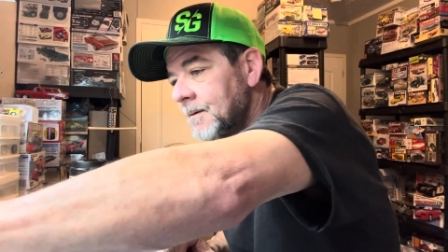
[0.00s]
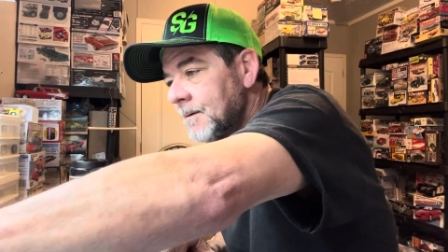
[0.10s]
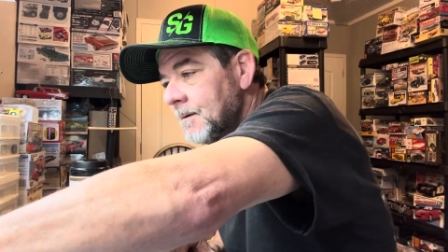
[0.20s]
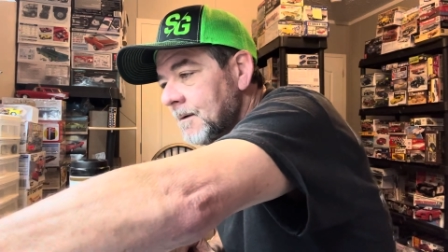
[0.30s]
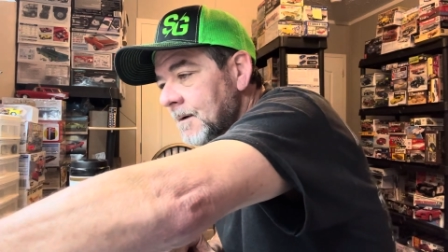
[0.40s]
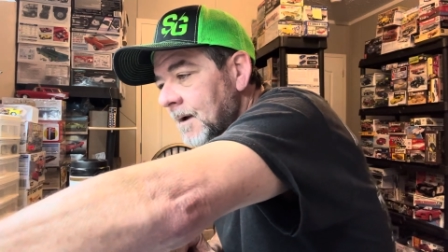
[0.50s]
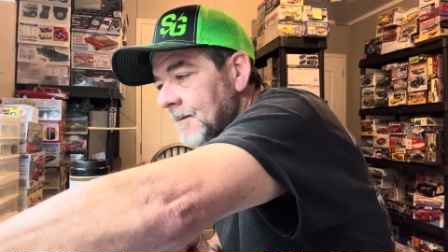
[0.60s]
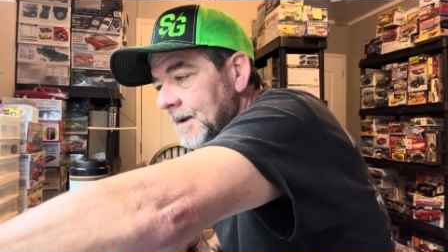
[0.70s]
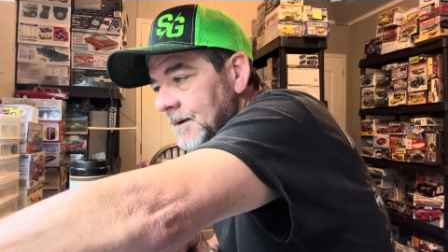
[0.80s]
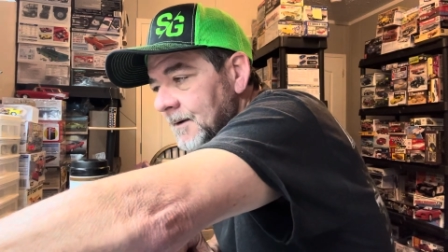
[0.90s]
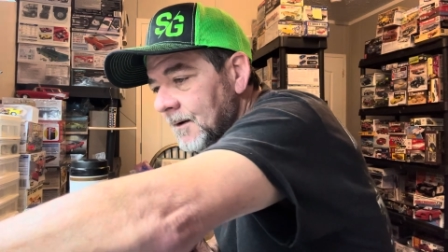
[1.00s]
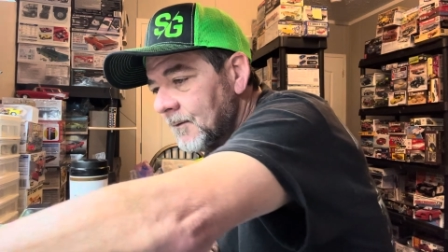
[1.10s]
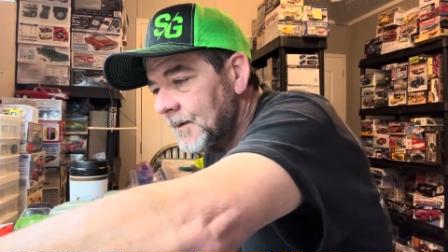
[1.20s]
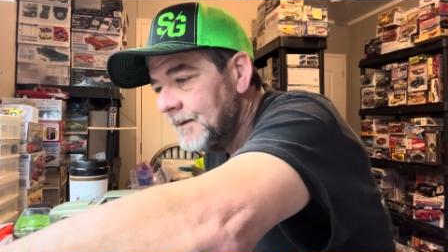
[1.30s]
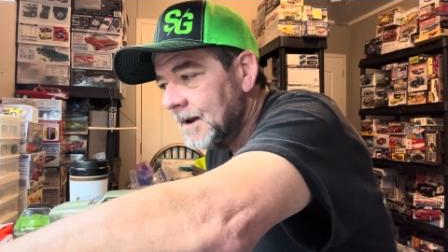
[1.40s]
I mean,
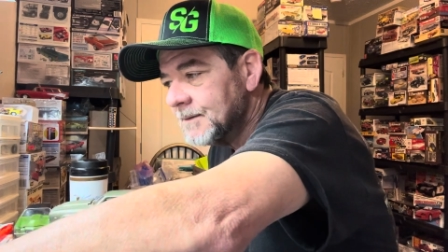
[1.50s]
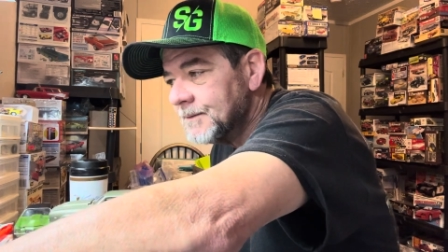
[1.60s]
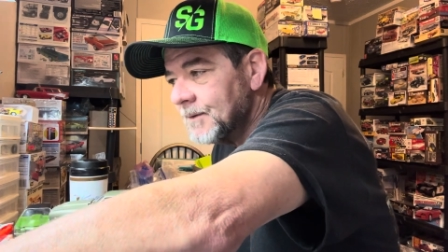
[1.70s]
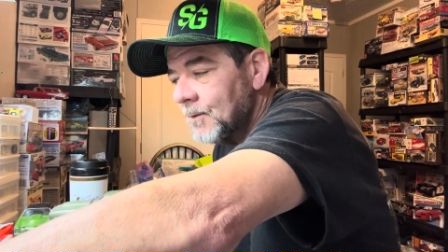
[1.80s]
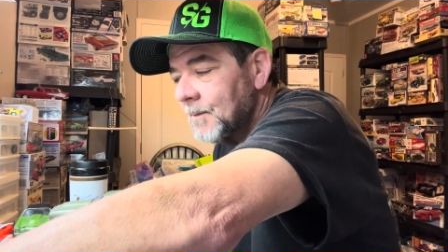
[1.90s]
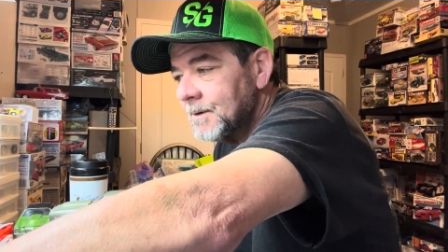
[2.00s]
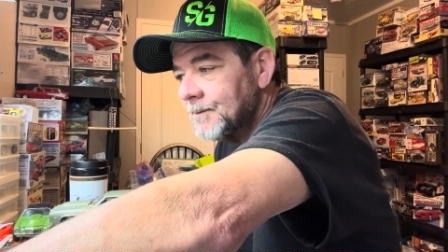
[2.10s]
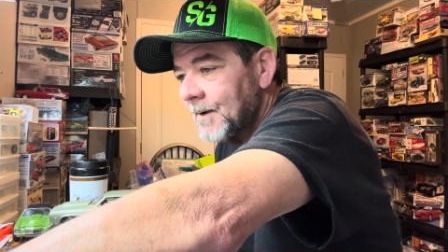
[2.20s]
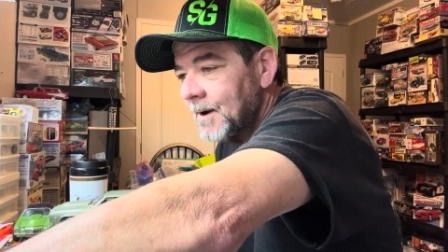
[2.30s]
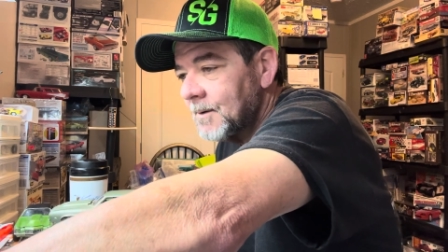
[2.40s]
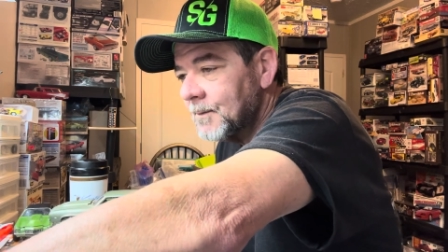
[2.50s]
we've got so much available